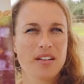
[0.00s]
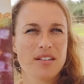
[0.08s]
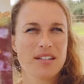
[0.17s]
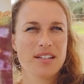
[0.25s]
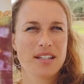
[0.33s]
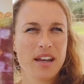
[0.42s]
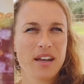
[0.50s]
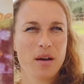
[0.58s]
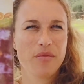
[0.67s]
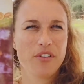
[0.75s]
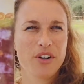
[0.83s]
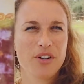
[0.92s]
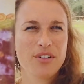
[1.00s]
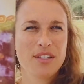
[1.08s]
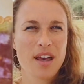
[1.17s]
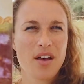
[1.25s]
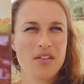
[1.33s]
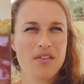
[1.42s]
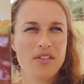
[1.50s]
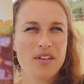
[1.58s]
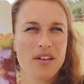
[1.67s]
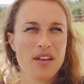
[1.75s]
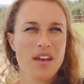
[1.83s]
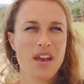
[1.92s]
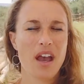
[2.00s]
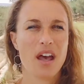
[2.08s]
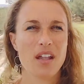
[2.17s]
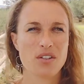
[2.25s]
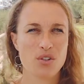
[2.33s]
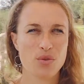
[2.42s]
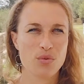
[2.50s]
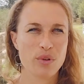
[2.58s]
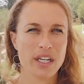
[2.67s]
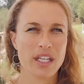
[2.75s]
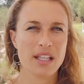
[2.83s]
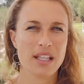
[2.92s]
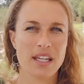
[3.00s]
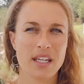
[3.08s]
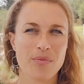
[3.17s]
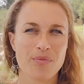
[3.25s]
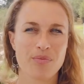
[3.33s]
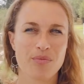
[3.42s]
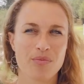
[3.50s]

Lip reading: to stand up for yourself, and to really